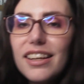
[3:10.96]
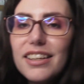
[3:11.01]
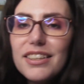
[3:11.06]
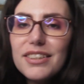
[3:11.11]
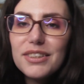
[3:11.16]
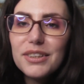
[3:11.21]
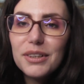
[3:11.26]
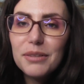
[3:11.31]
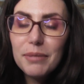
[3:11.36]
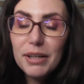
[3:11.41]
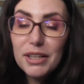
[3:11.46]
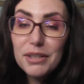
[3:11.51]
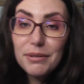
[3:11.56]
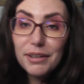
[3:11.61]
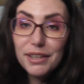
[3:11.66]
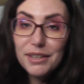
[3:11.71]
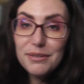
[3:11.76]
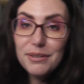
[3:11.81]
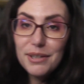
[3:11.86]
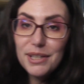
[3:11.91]
So my
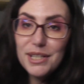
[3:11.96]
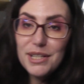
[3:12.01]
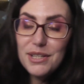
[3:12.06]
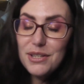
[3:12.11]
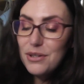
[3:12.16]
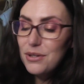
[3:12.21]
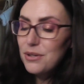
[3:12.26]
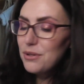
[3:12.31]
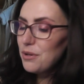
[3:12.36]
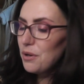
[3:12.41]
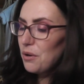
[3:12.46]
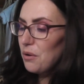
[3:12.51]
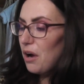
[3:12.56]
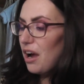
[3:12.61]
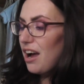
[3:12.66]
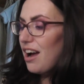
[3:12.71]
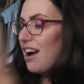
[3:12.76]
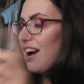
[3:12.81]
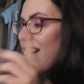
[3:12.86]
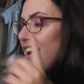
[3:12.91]
2022
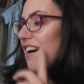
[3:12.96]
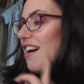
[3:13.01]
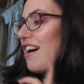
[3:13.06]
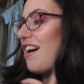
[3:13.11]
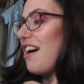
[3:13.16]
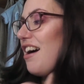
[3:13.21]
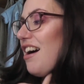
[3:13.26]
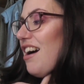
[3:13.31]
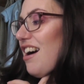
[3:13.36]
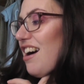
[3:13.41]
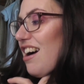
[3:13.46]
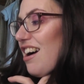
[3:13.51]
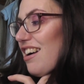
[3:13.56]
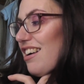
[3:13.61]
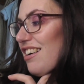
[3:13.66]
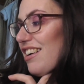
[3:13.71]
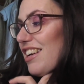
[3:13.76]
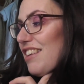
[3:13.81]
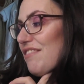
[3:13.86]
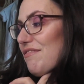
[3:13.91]

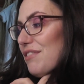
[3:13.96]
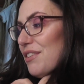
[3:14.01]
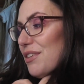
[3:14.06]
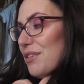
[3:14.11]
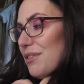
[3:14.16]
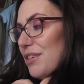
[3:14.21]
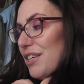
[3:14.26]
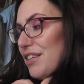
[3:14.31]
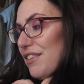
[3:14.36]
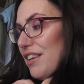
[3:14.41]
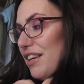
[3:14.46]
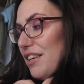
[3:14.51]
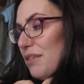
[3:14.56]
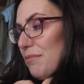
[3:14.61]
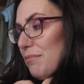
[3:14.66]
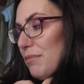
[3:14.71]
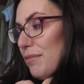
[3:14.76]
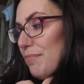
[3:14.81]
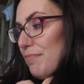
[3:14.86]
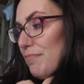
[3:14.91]
inventory, that
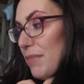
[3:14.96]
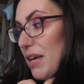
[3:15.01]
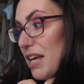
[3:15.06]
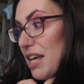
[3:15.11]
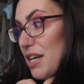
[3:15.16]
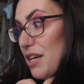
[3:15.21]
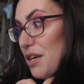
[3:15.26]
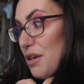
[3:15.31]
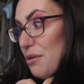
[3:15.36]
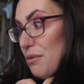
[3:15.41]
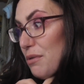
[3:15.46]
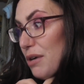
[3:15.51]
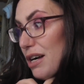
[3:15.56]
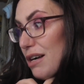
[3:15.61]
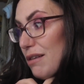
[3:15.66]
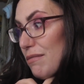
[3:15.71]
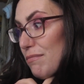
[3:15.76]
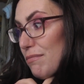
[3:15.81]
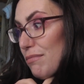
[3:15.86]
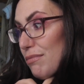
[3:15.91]
number may go
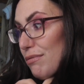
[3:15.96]
up.